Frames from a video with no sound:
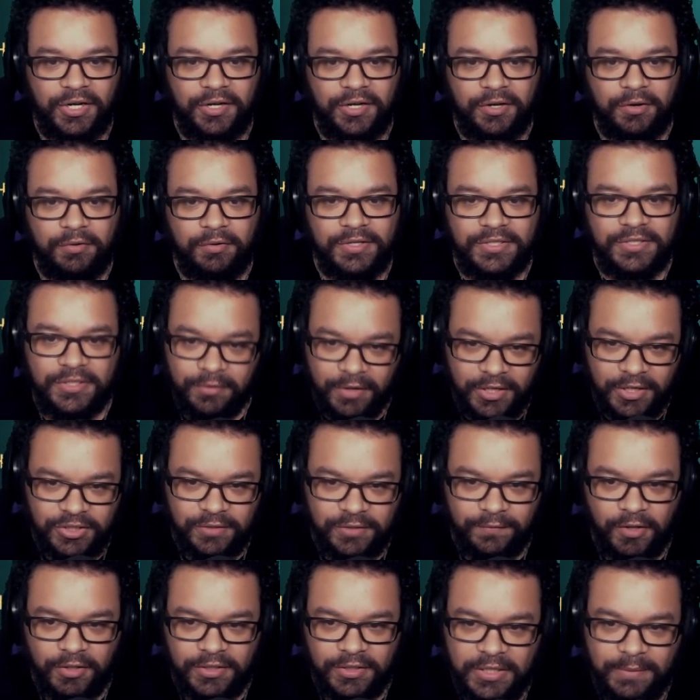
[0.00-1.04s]
and decreases the duration
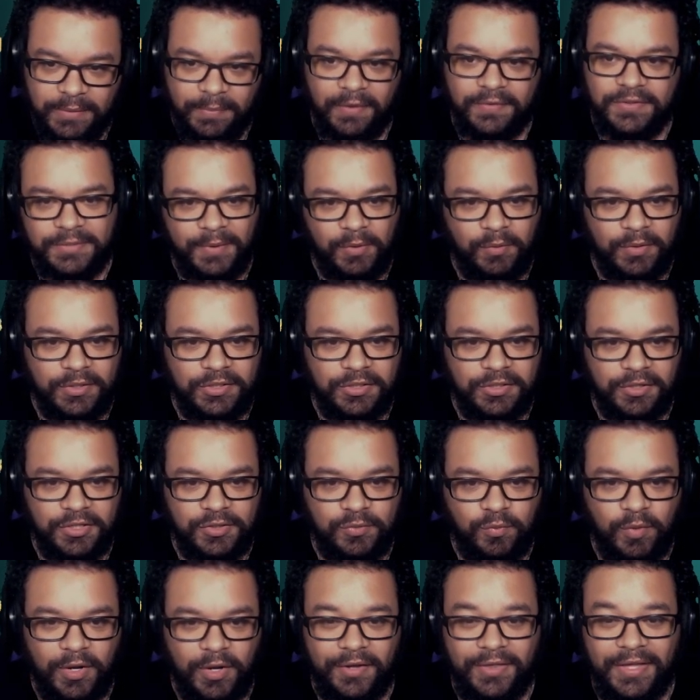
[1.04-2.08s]
of all debuffs by 1 turn as well.